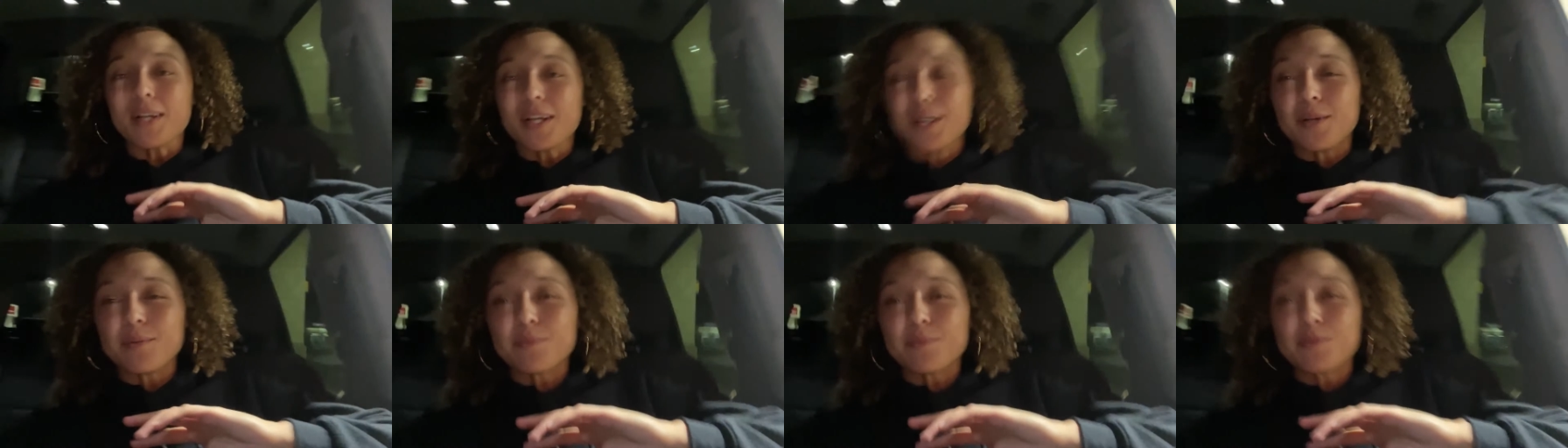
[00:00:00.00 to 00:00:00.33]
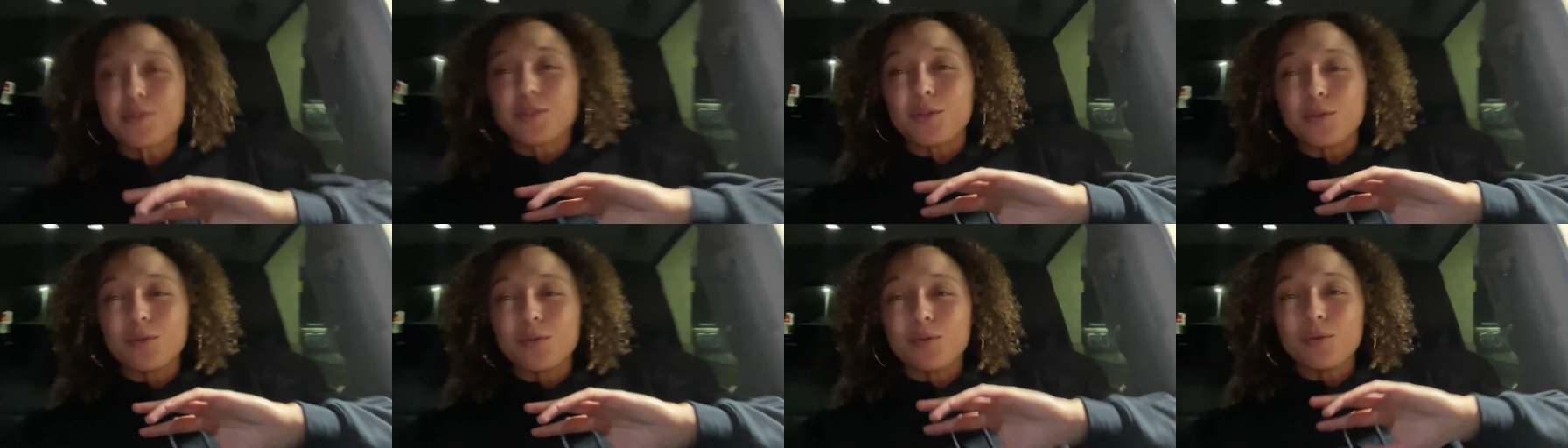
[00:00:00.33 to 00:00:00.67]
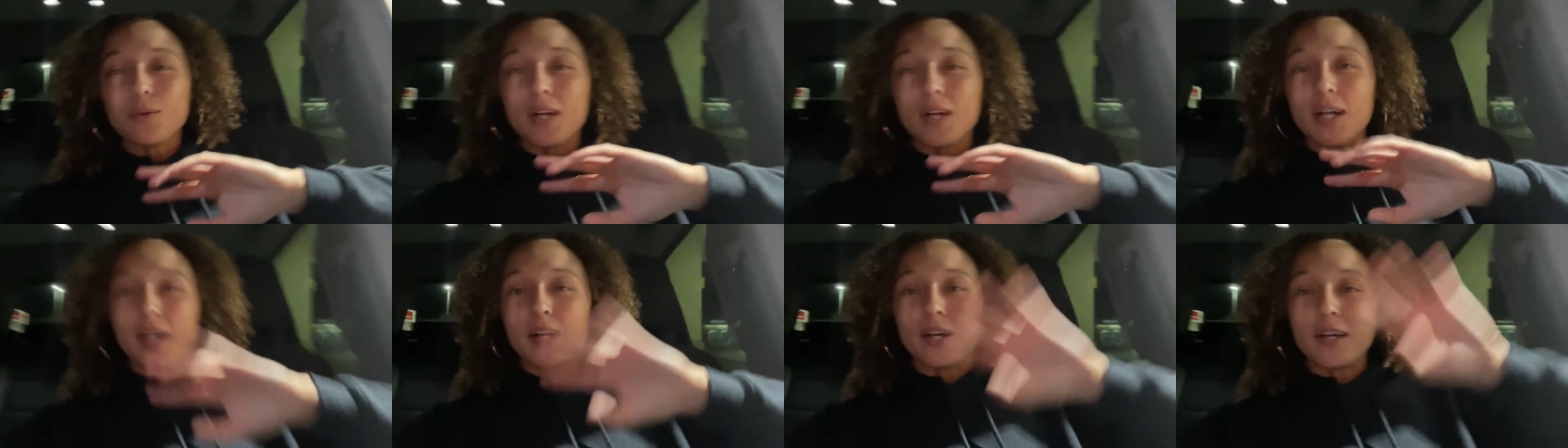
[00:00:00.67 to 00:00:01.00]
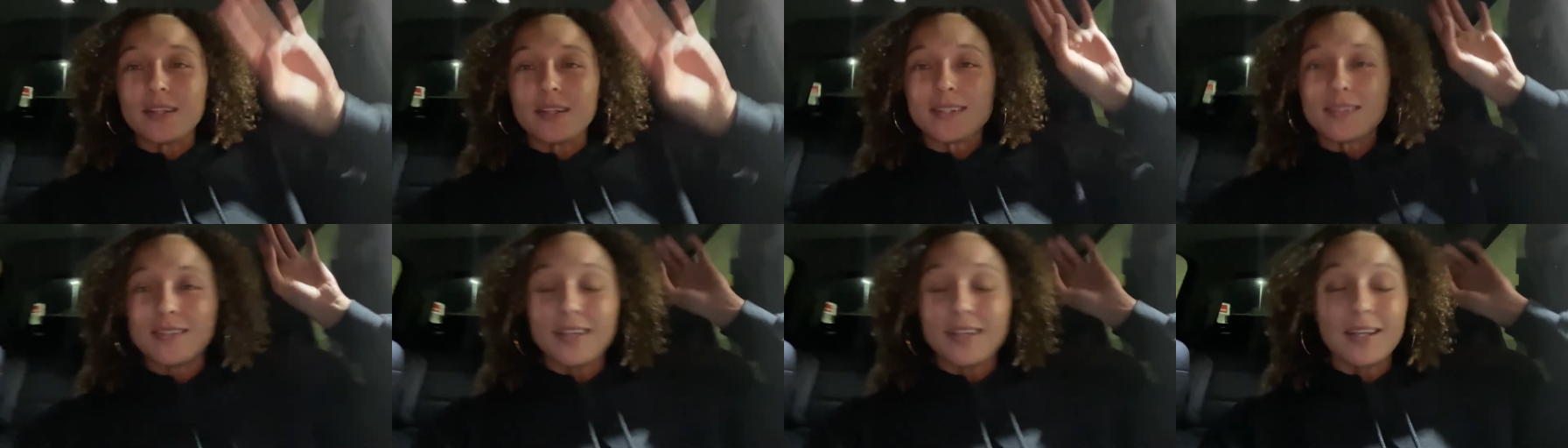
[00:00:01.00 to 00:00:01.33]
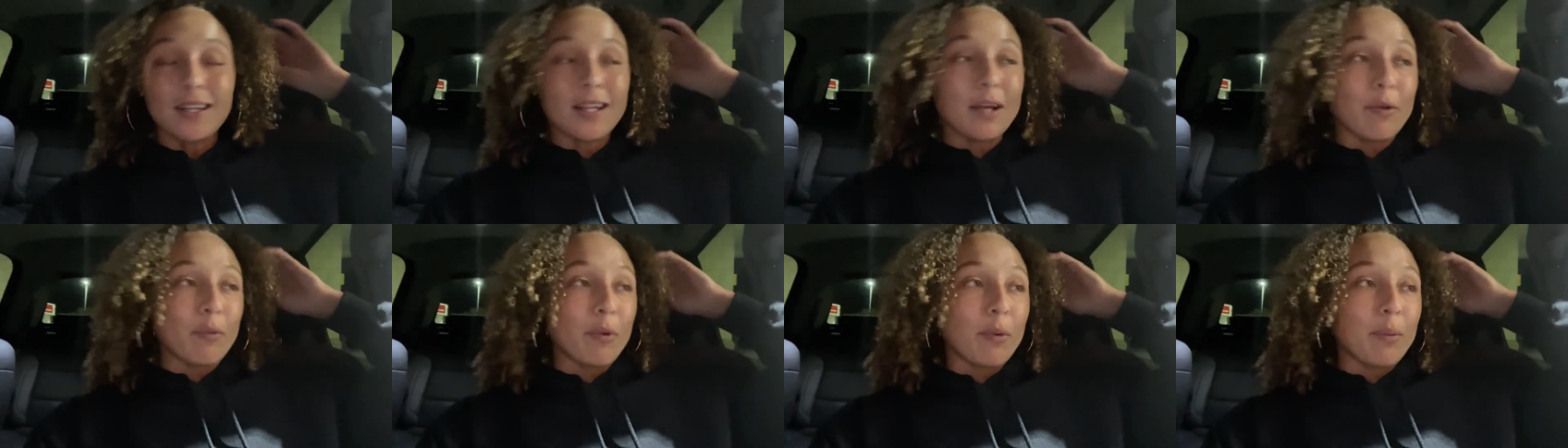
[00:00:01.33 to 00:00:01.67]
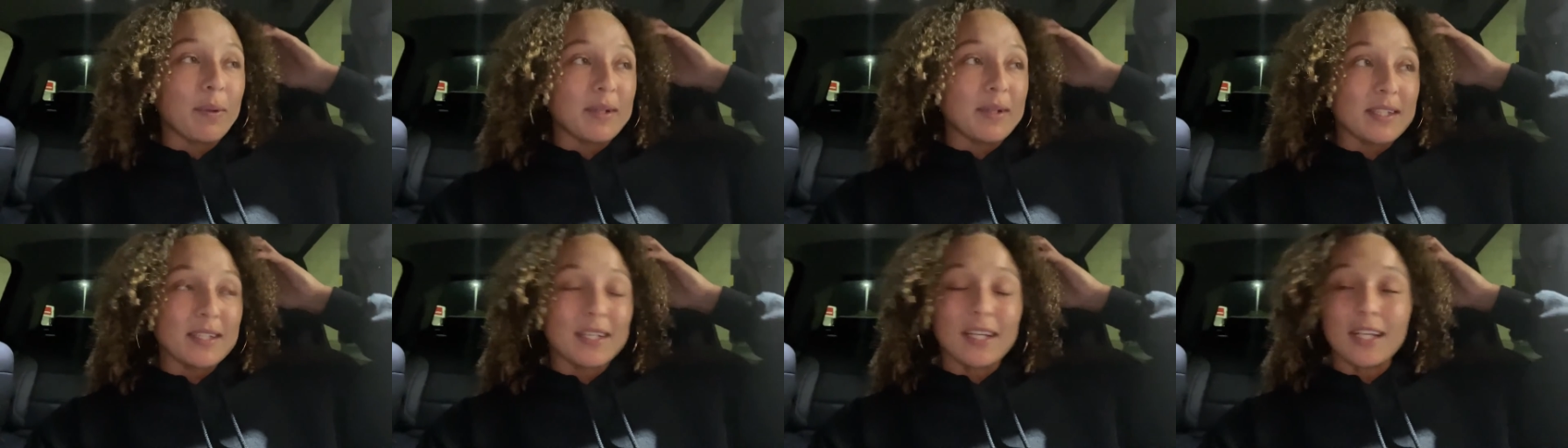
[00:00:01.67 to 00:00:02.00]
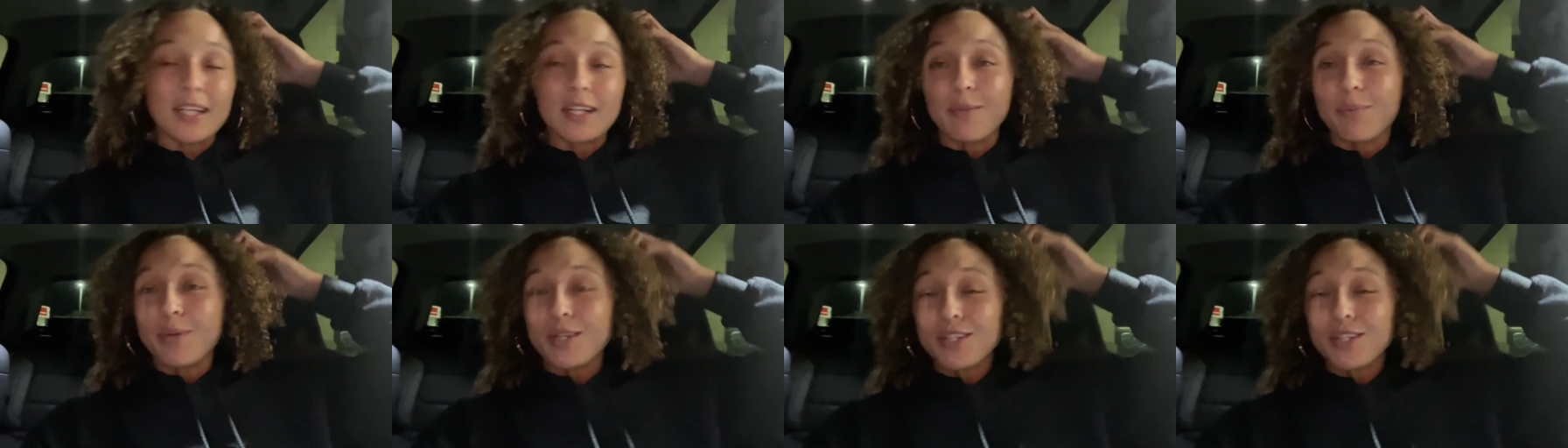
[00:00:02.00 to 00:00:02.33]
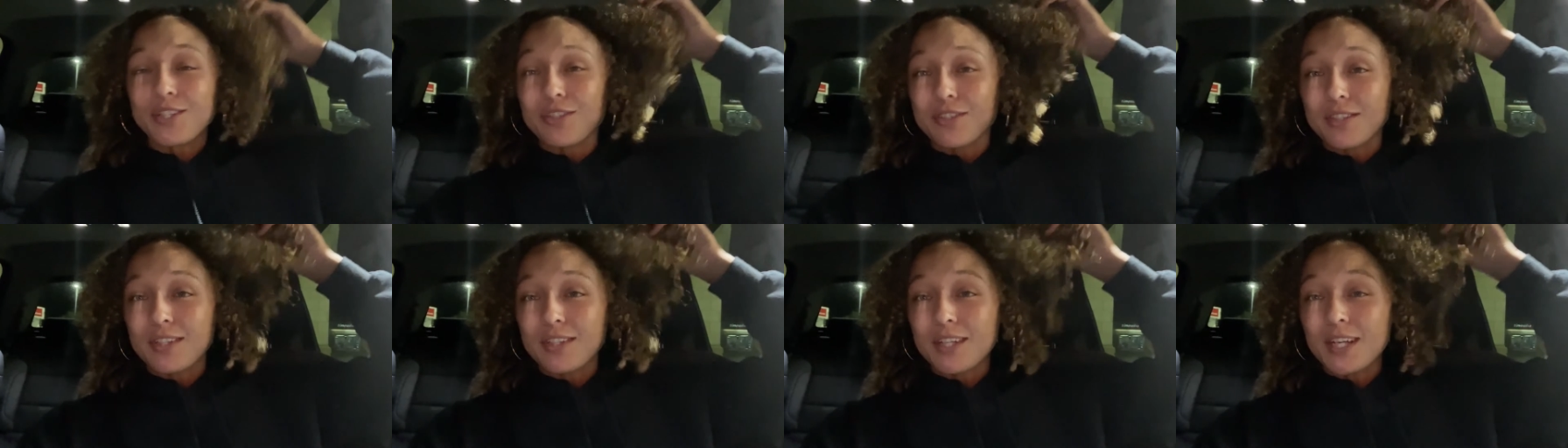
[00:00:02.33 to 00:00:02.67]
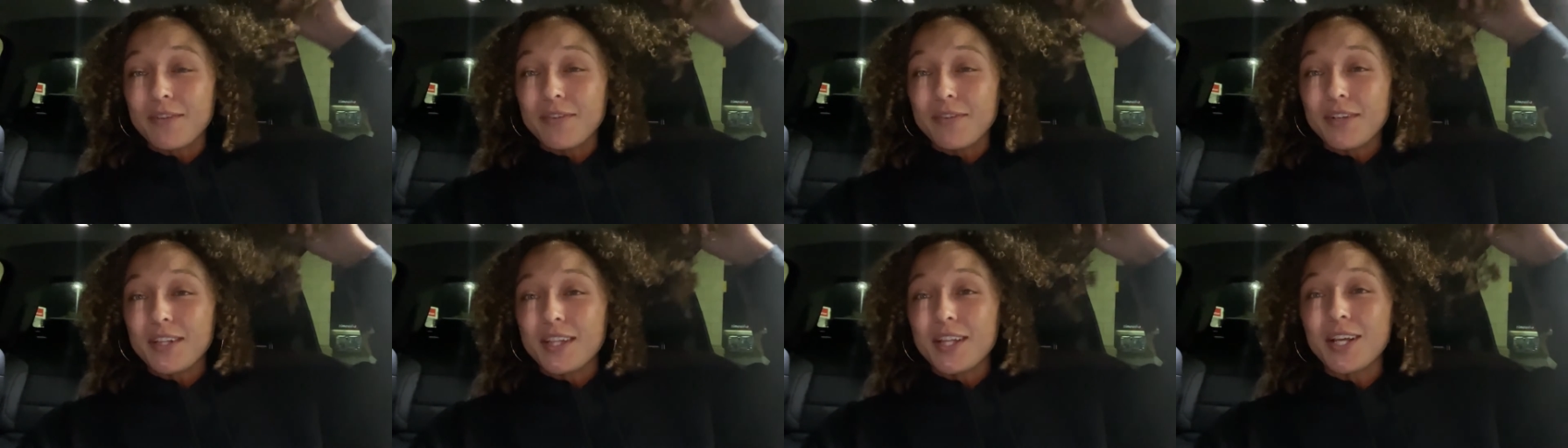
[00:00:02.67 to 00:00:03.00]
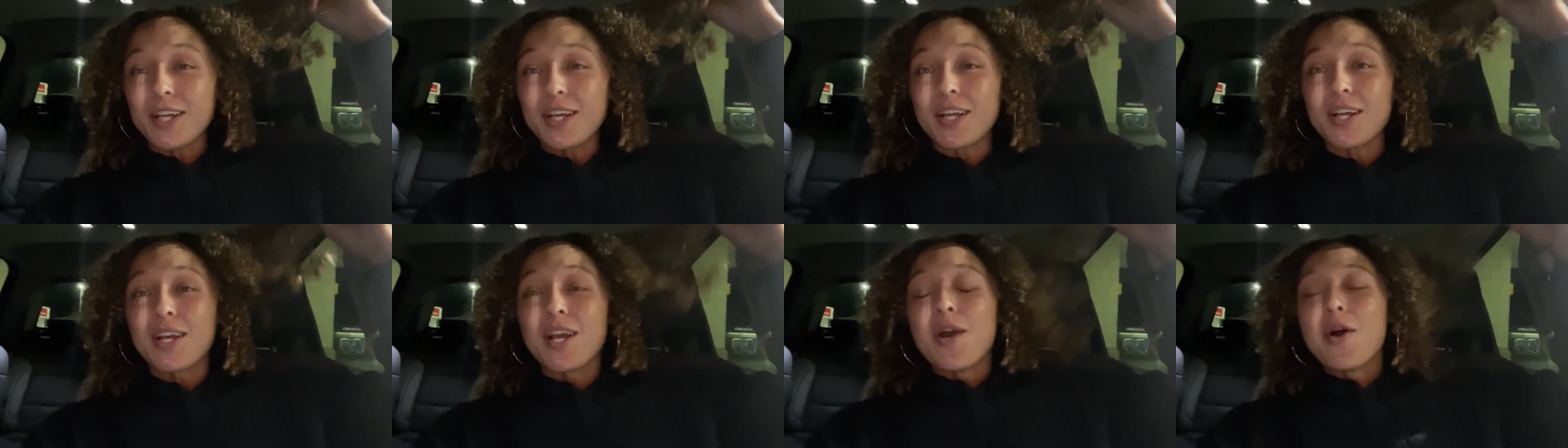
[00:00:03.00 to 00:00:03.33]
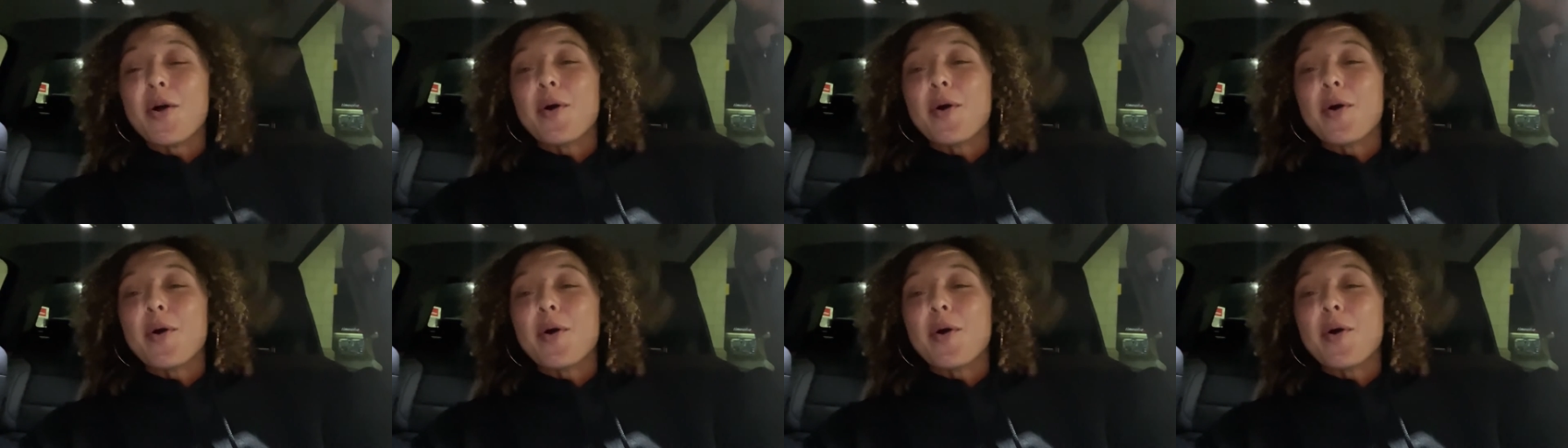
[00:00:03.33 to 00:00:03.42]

up to uh, the city that we went to take the pictures and everything,